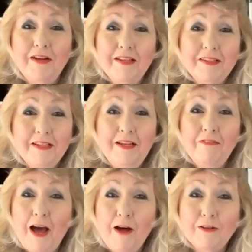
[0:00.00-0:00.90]
Anthony
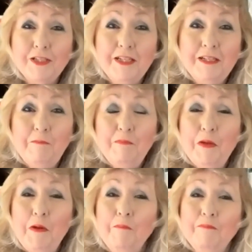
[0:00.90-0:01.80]
Fauci,
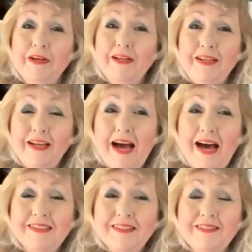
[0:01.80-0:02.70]
but he
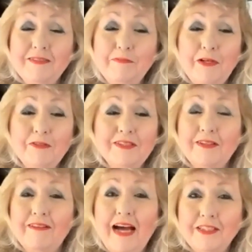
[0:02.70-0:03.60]
has the most
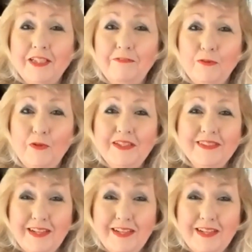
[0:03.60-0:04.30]
scratchy voice,